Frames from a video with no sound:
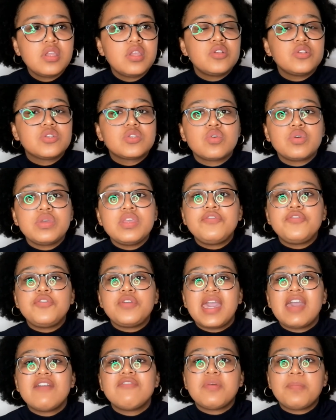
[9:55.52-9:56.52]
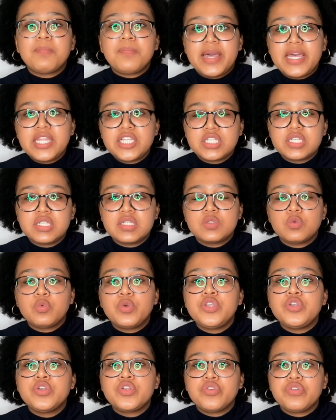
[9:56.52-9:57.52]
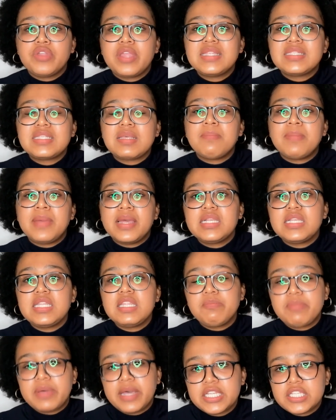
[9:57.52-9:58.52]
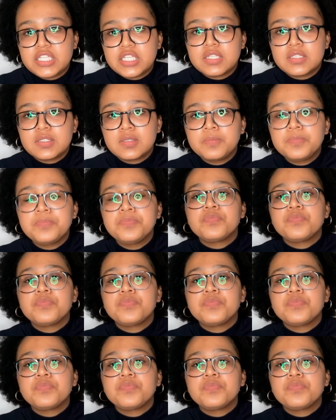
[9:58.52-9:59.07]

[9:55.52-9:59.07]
So if you have a budget where you create a monthly budget,